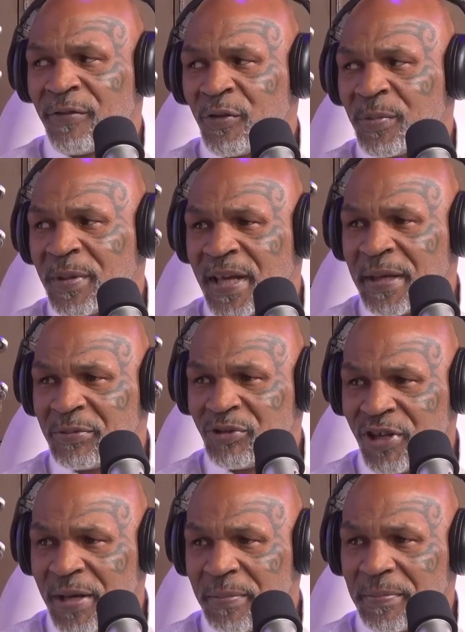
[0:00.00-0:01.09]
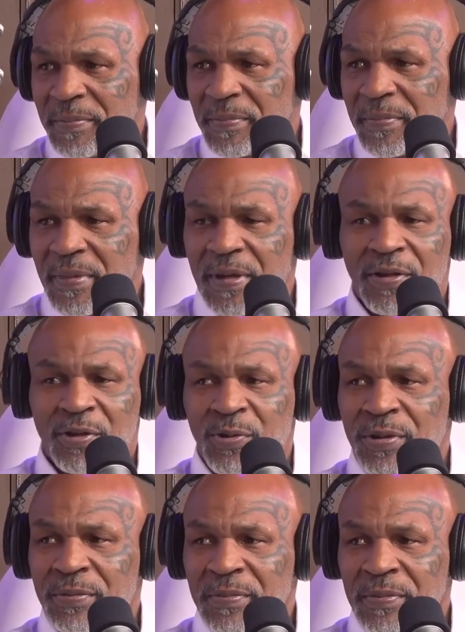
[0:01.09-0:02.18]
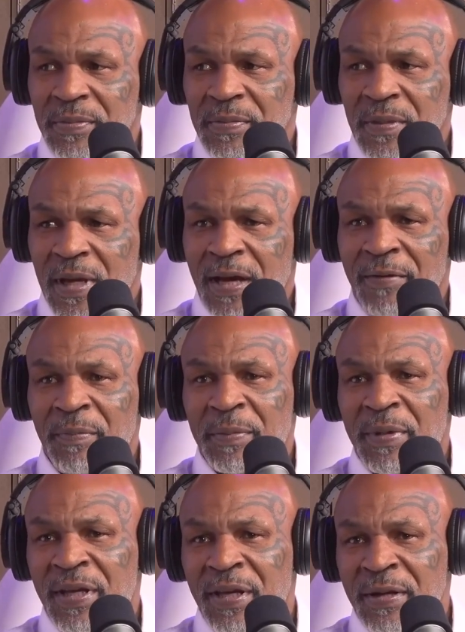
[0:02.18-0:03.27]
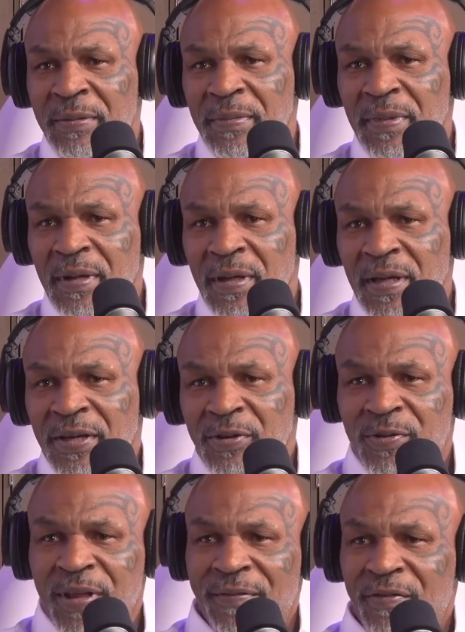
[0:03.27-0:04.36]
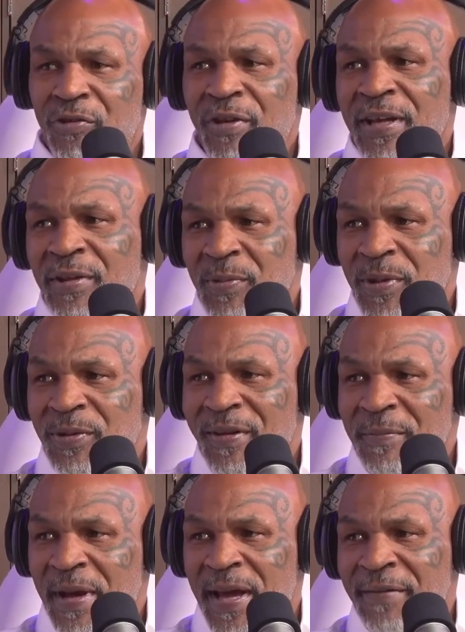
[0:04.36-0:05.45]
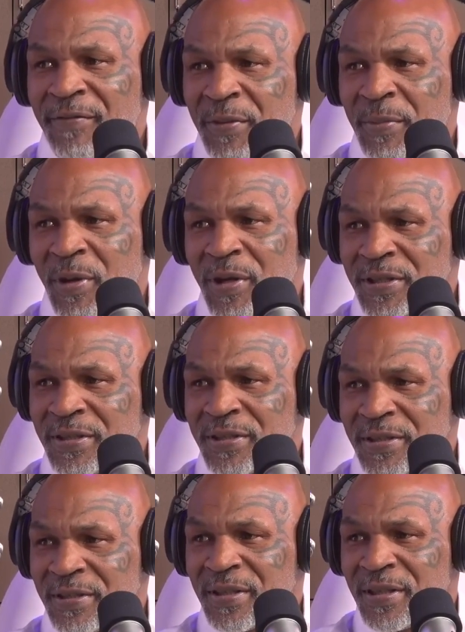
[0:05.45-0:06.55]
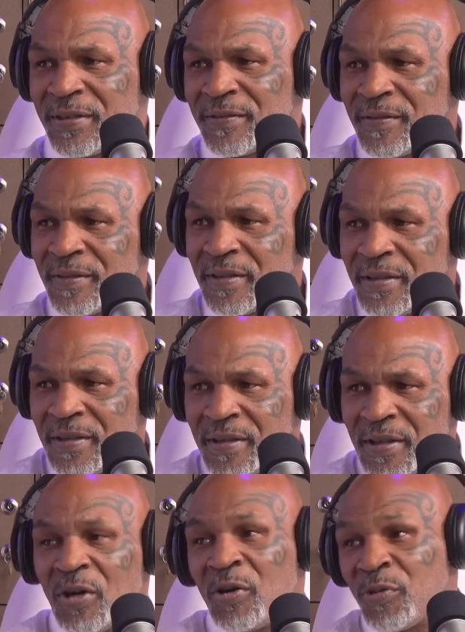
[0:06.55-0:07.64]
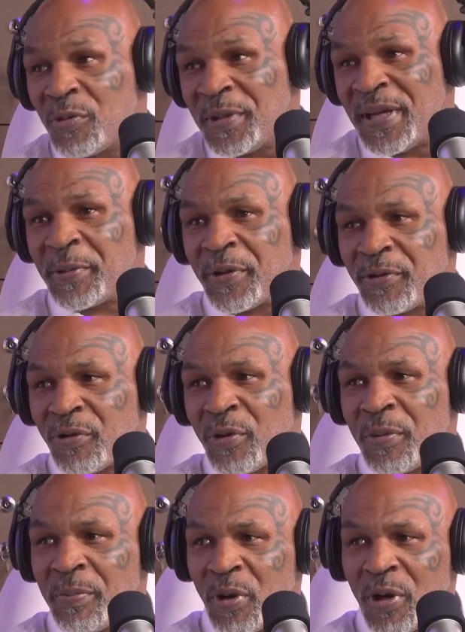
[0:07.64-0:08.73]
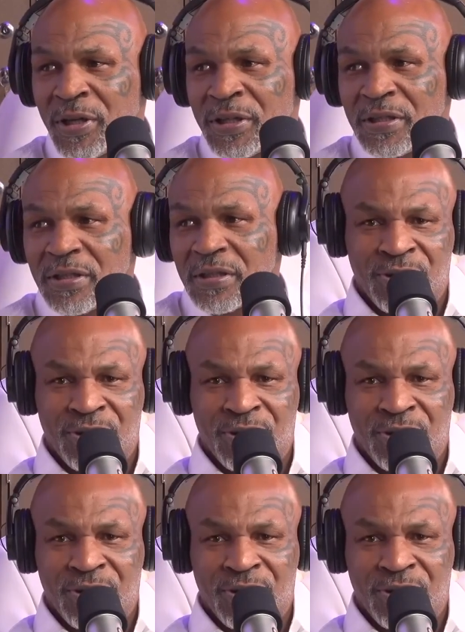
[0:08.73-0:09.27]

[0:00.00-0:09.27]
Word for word: I first became champ, I knew him. I remember him. He used to have crates when he used to have my after parties and stuff. Those when they were throwing parties.